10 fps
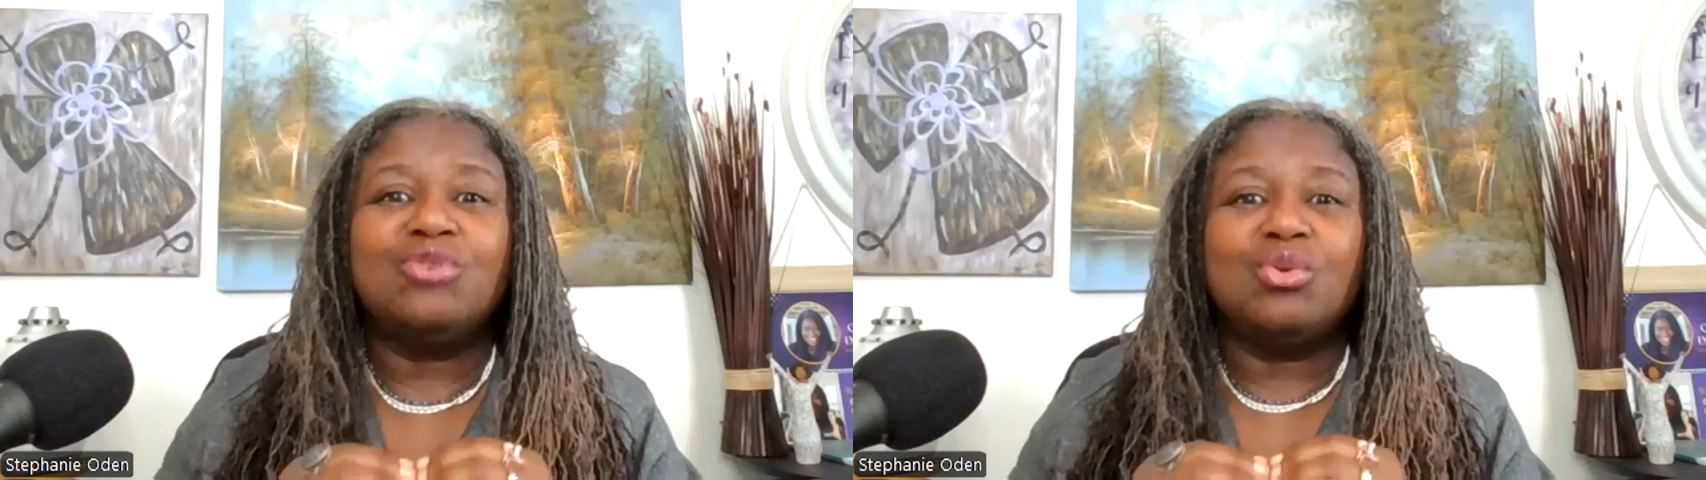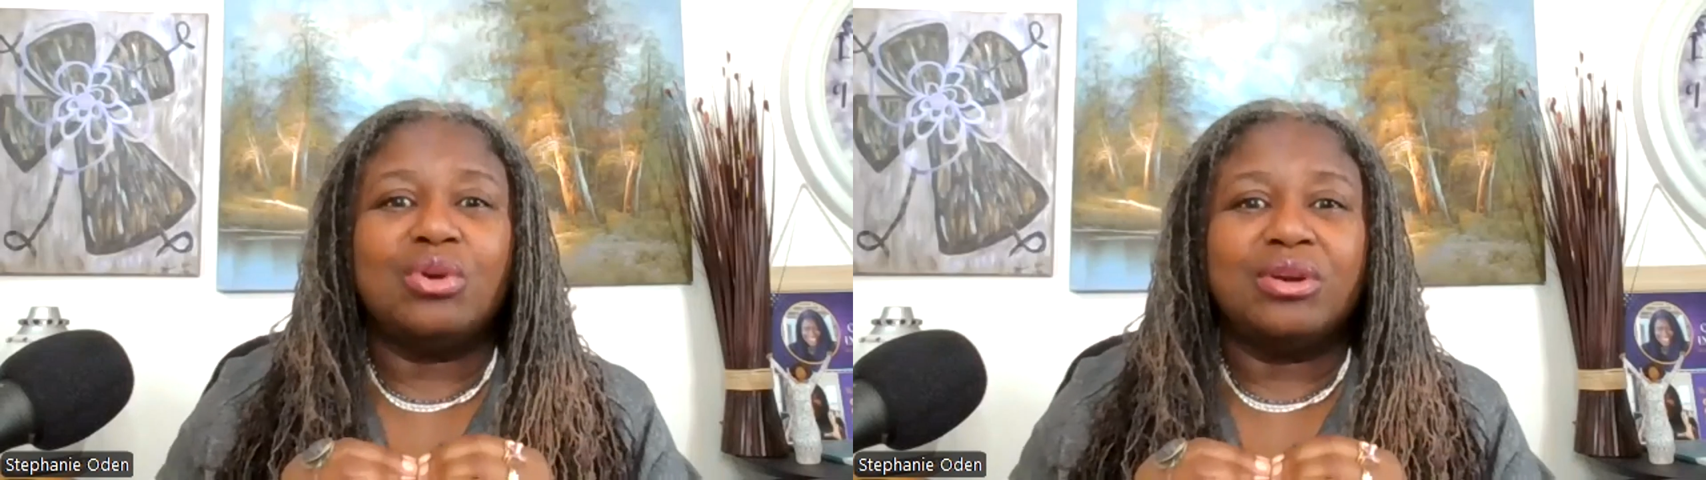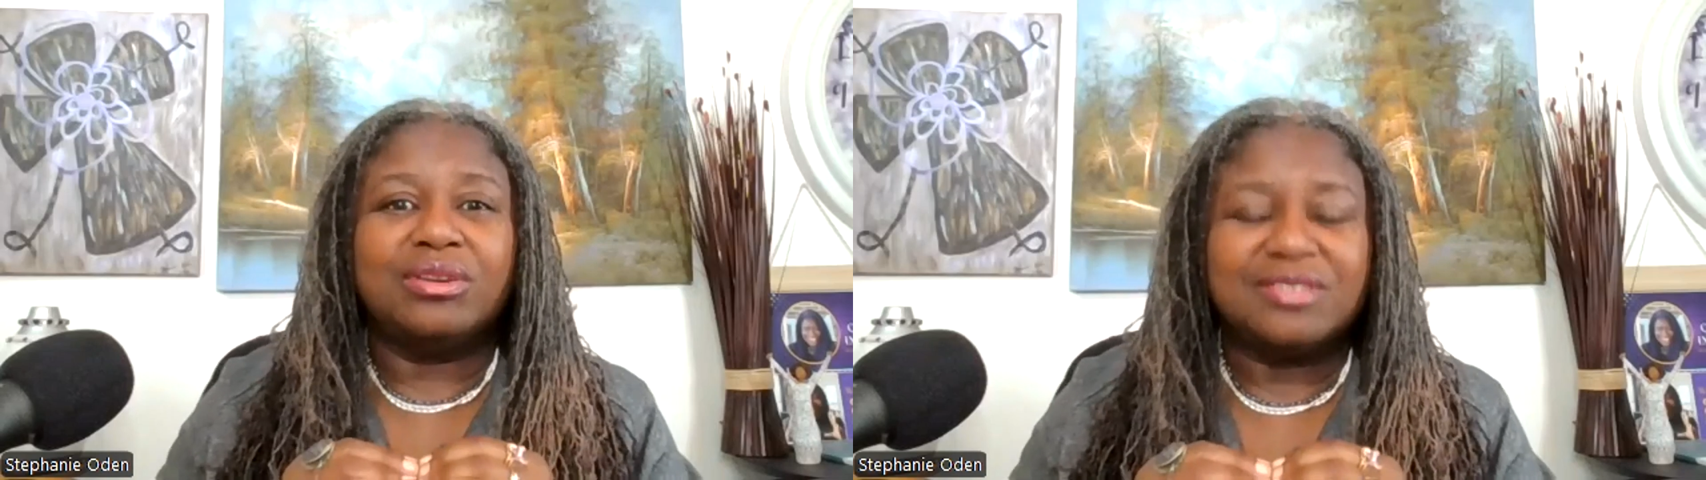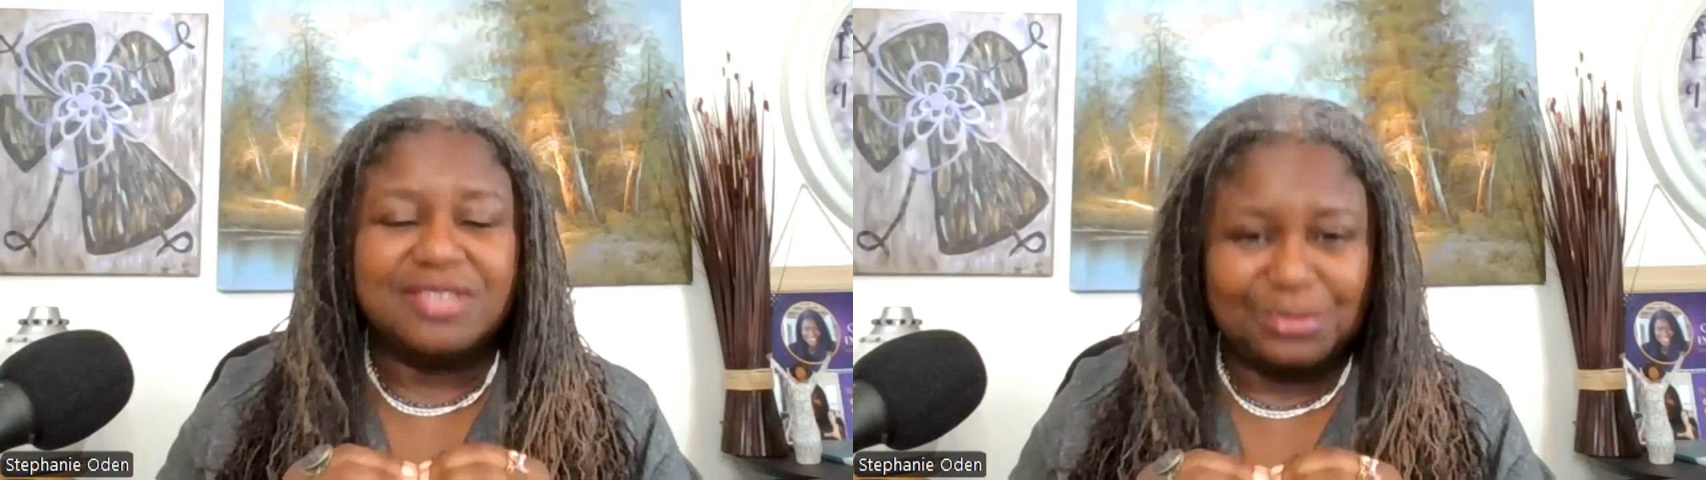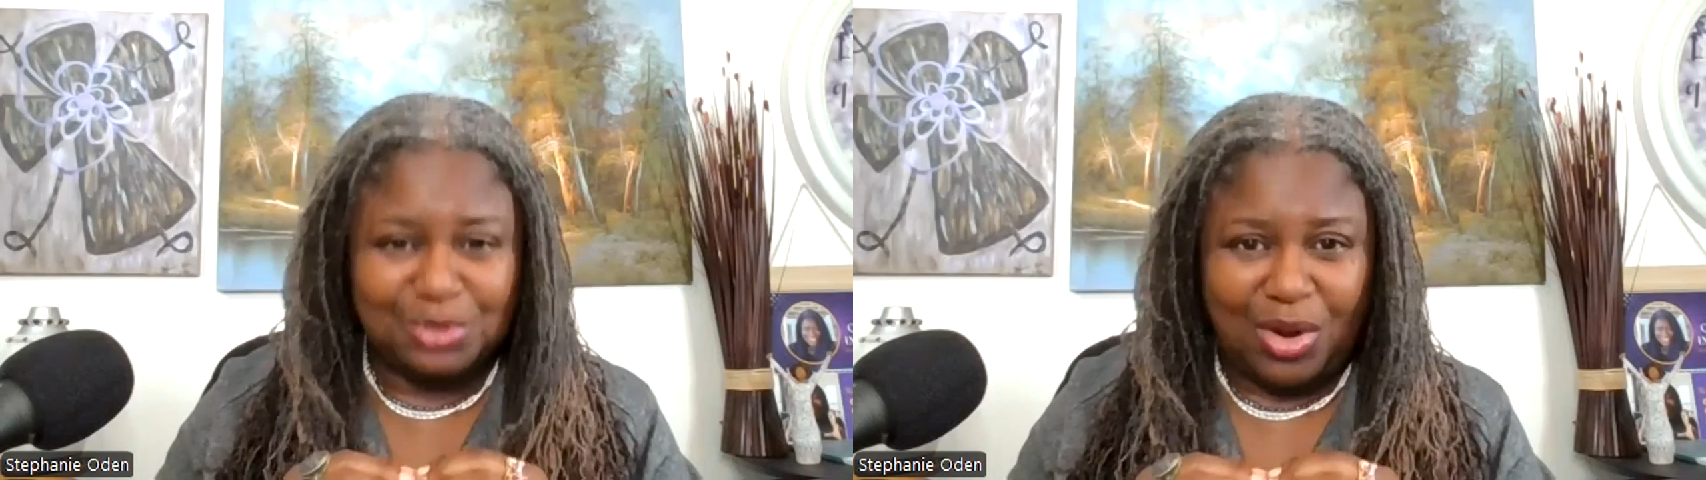for
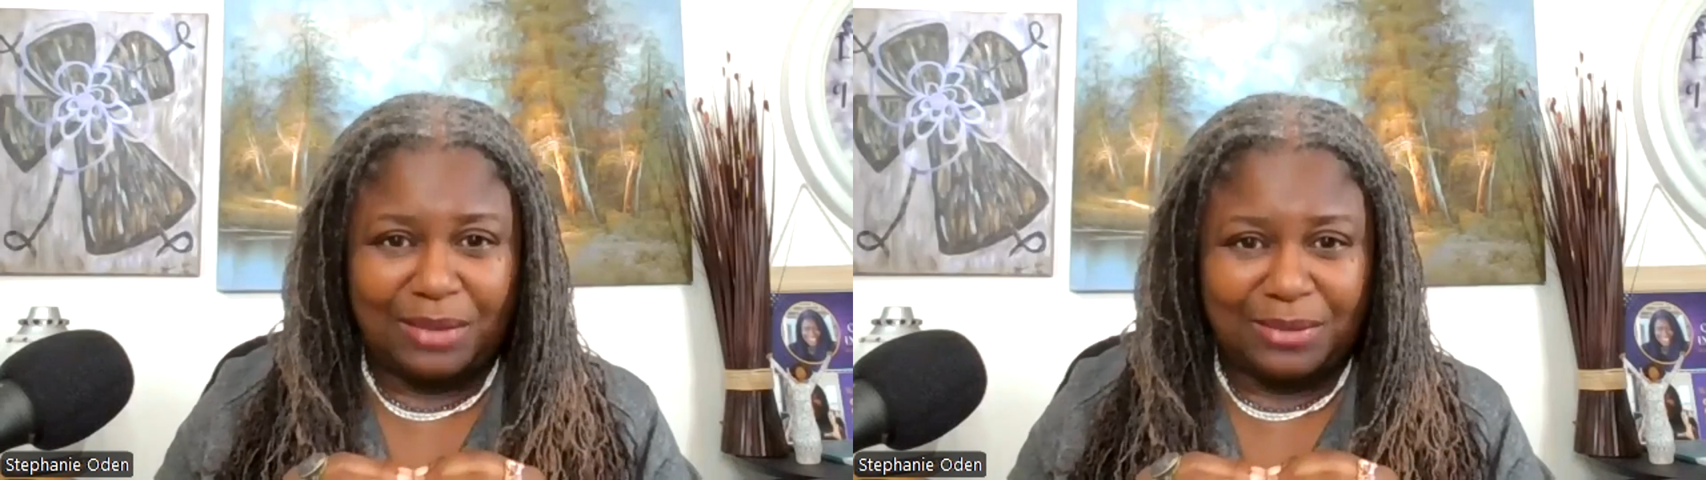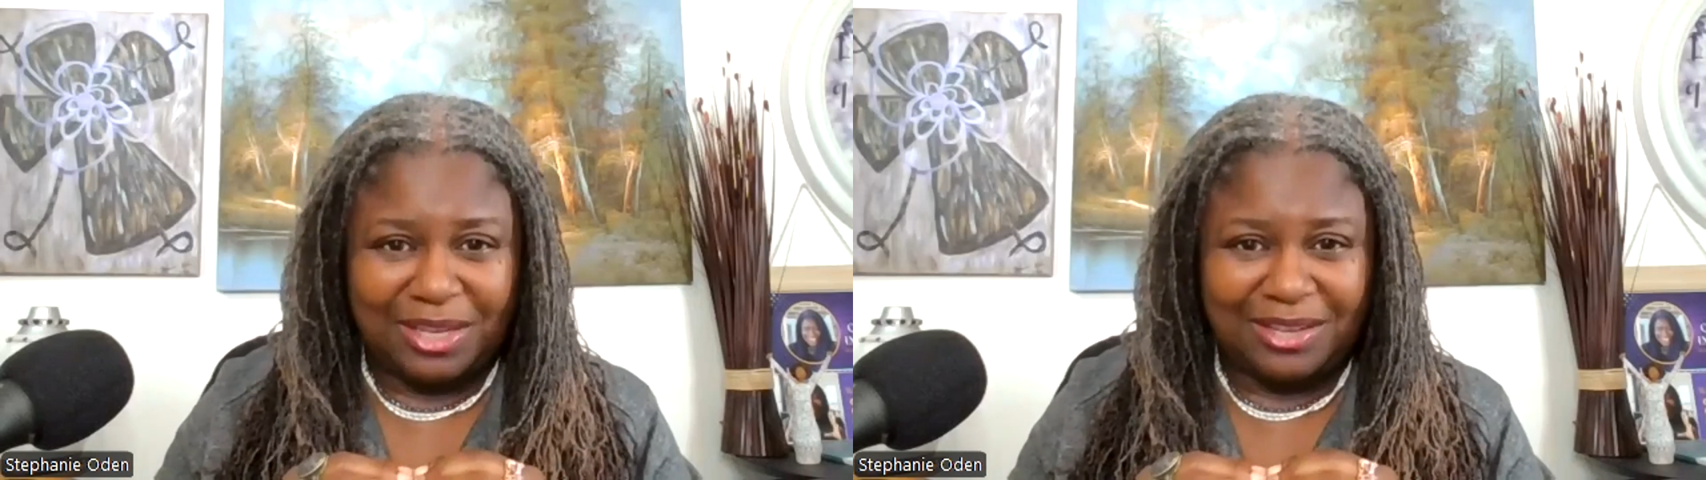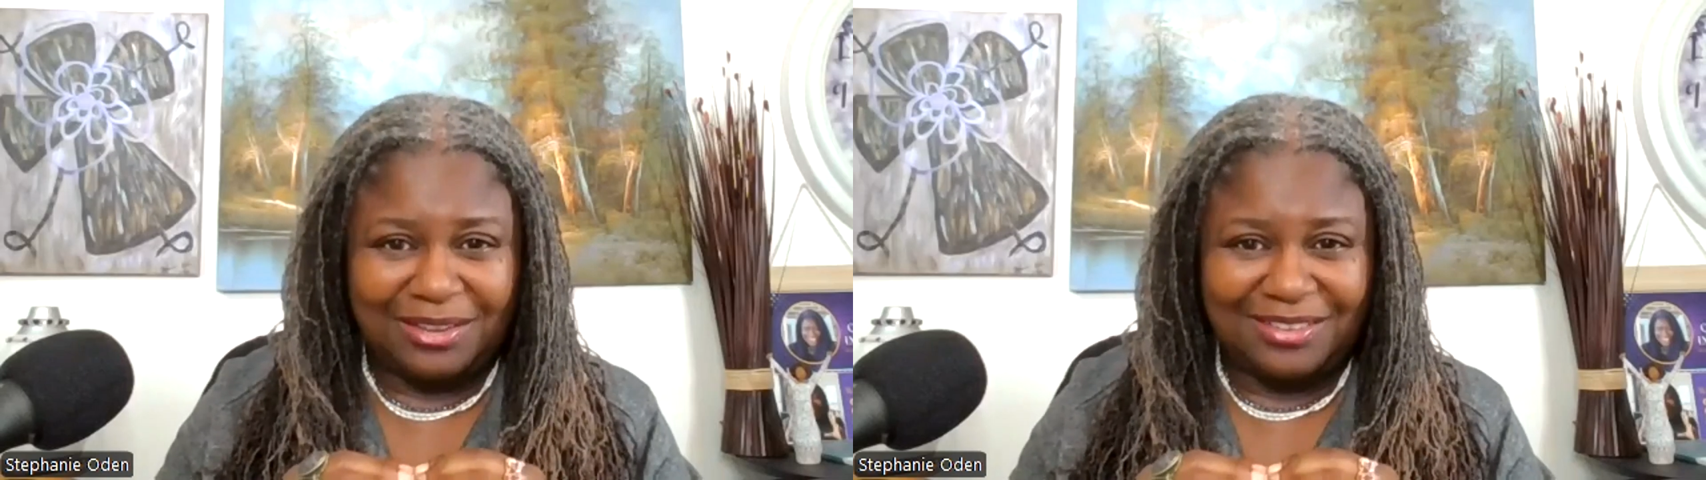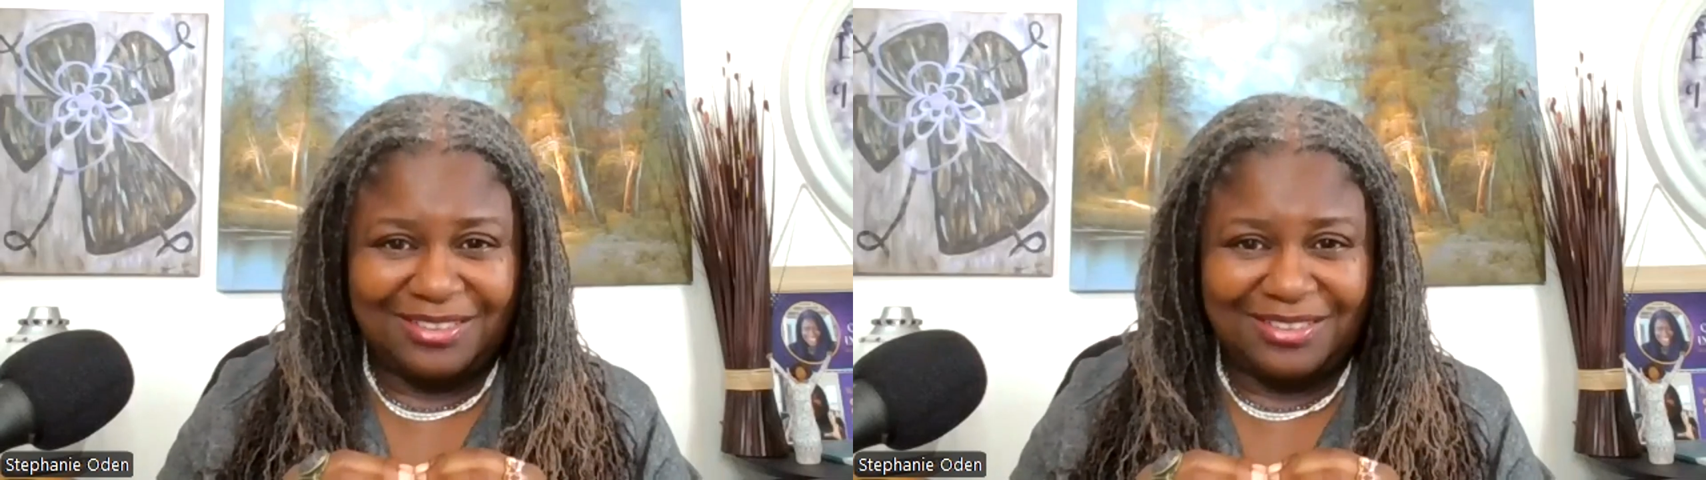subscribing.